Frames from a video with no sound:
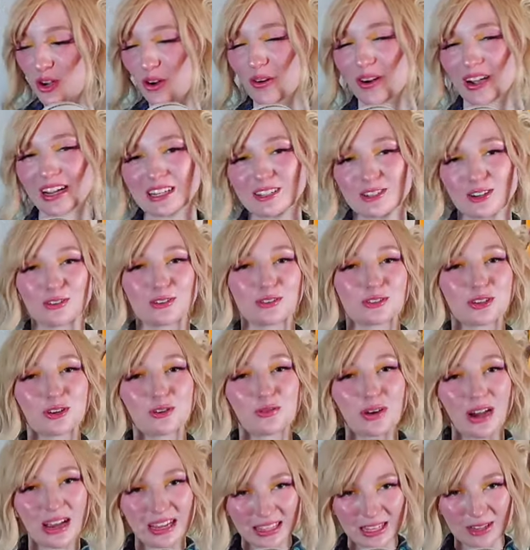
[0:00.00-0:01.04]
So I don't
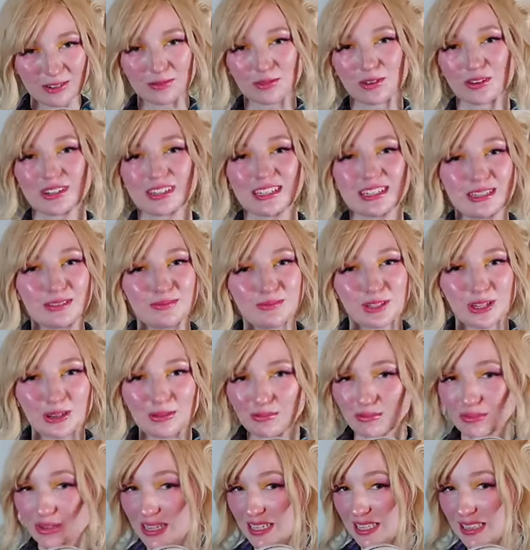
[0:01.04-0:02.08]
know why they wanted him
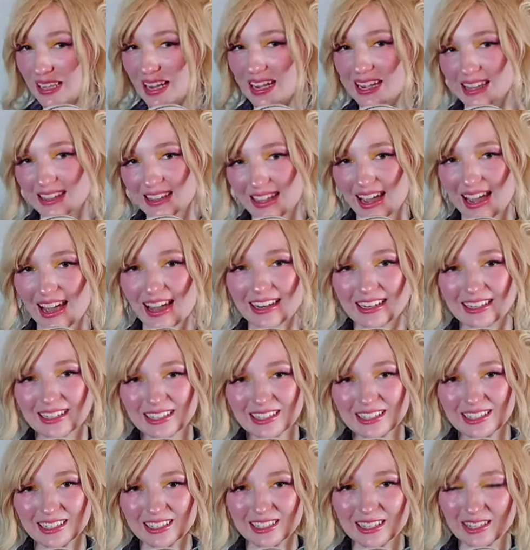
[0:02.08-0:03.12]
to be like that
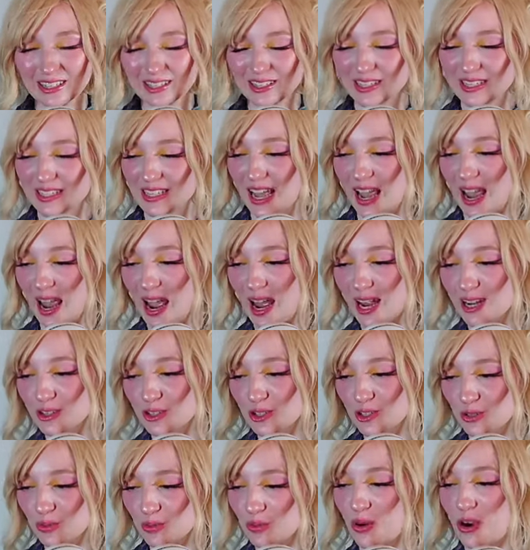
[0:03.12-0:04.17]
in this
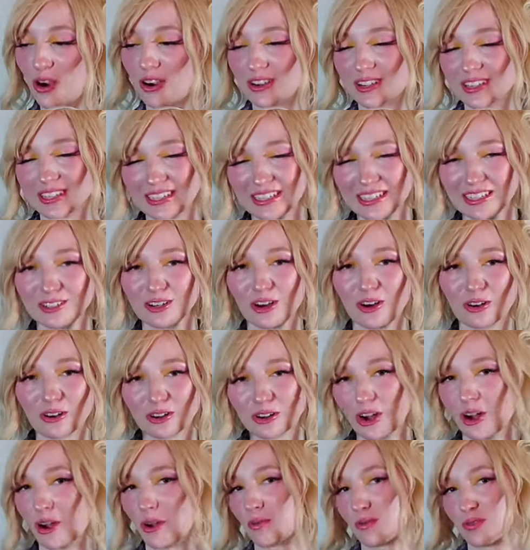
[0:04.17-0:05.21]
ad, just walking in
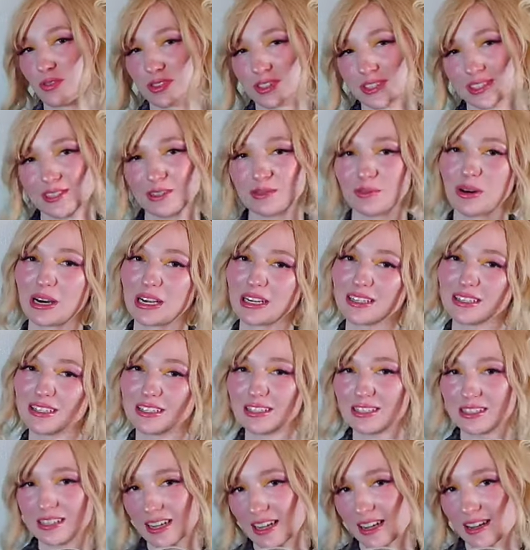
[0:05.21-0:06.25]
all confident about
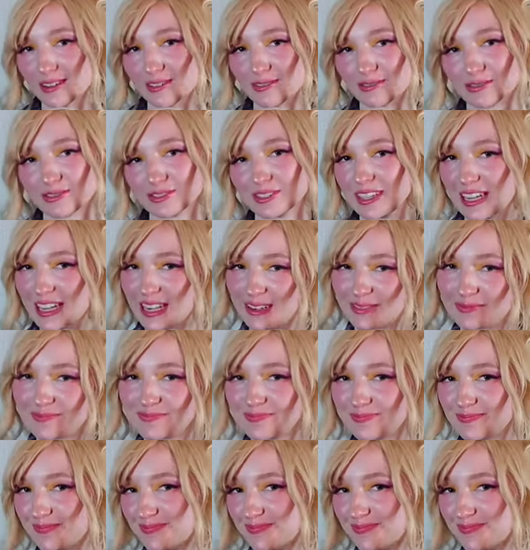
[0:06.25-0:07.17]
his stuff. Like,